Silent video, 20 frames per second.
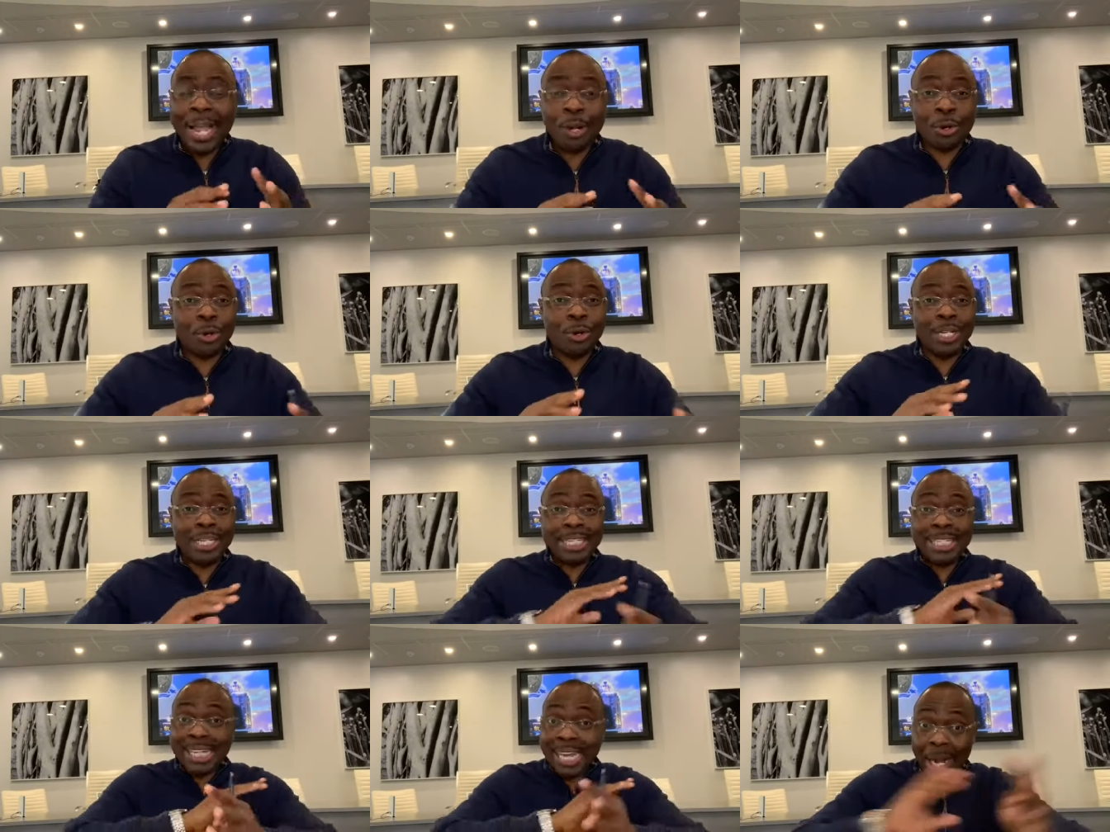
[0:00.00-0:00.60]
I
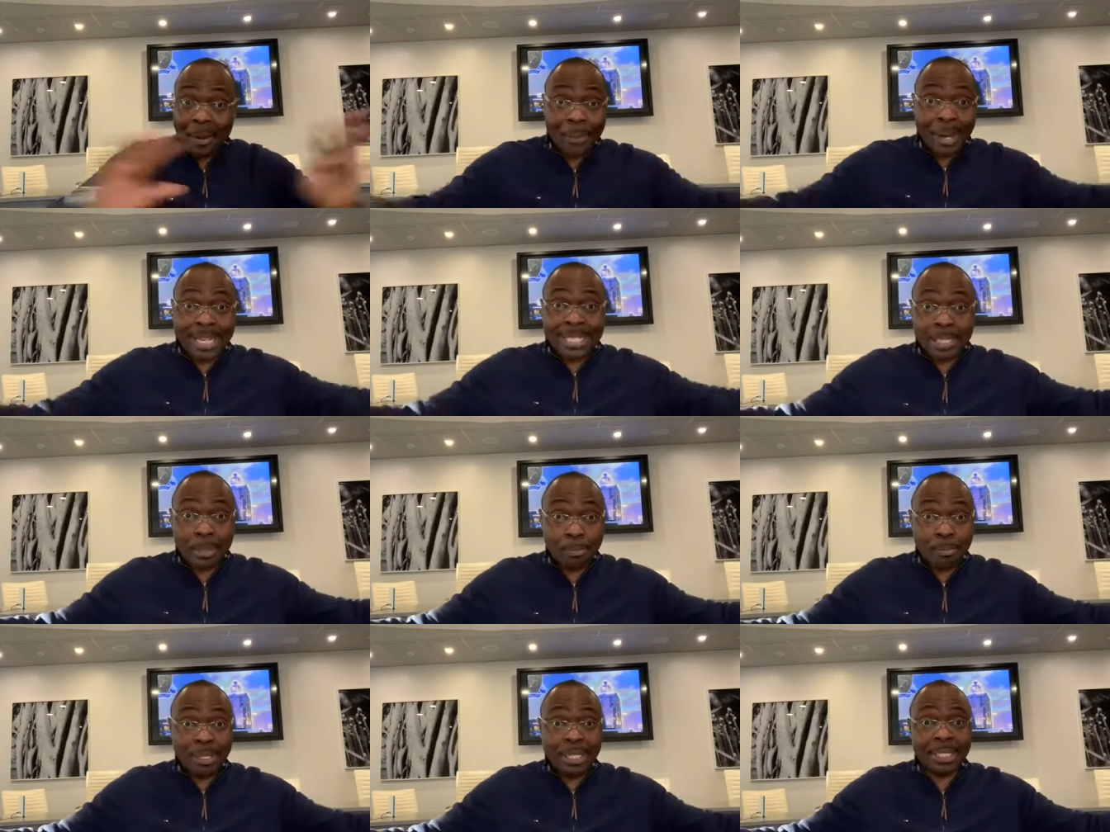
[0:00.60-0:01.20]
call it
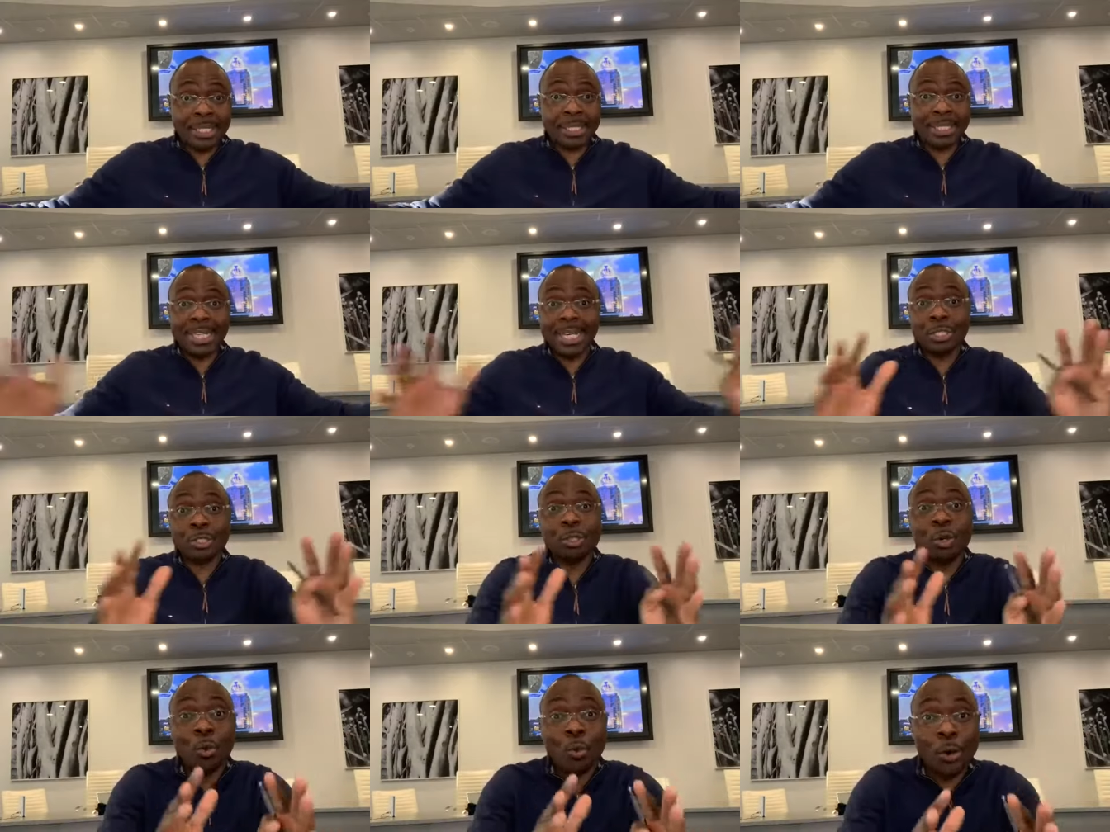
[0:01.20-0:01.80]
characterability.
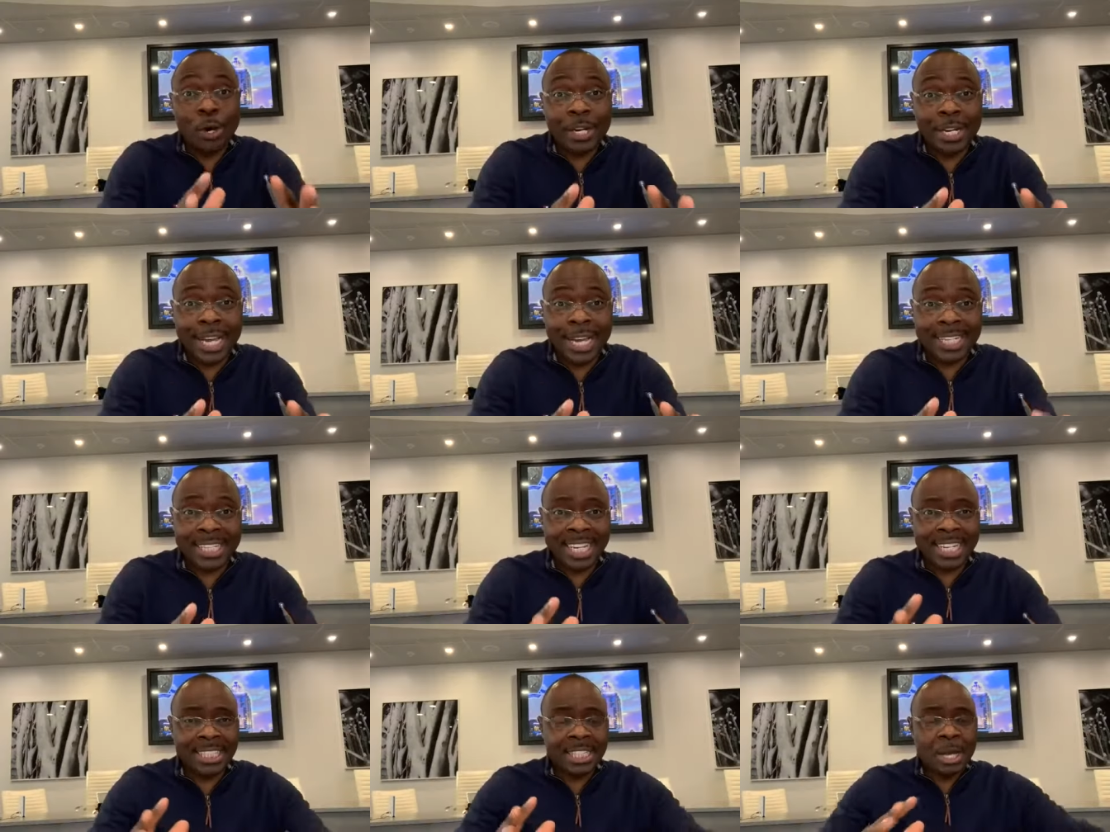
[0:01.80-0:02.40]
There's no word
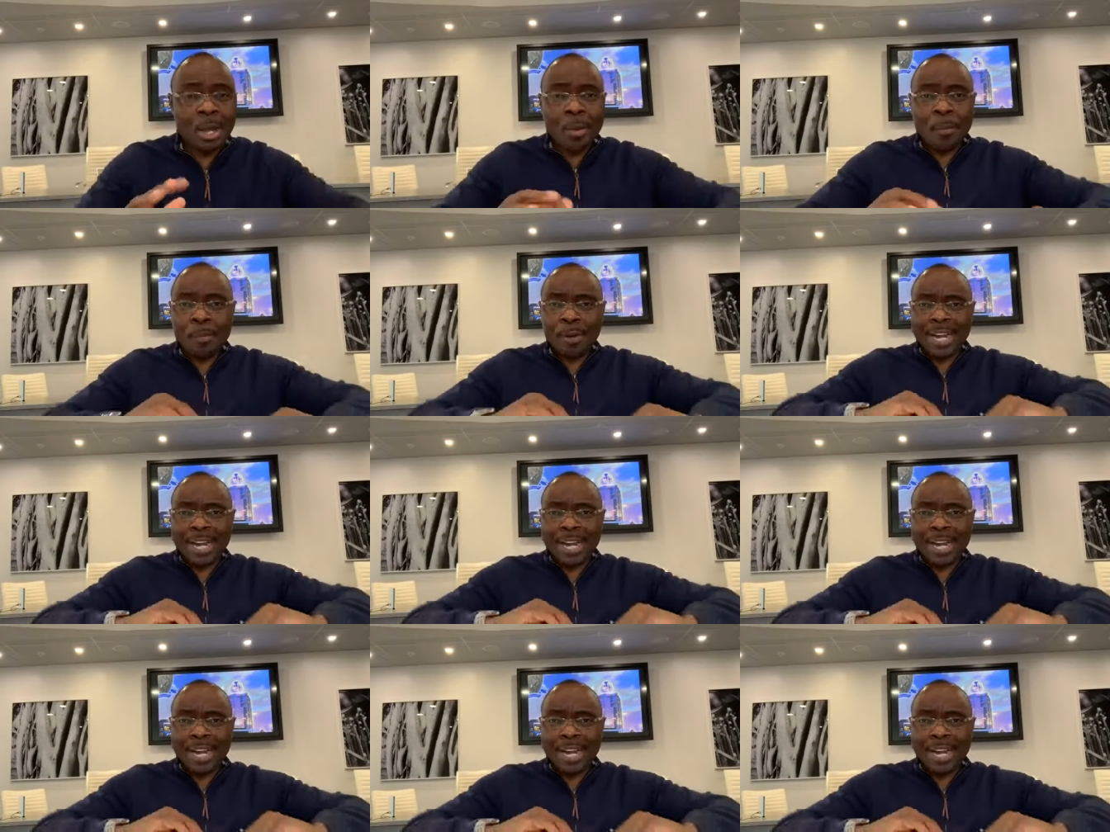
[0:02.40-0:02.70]
like that,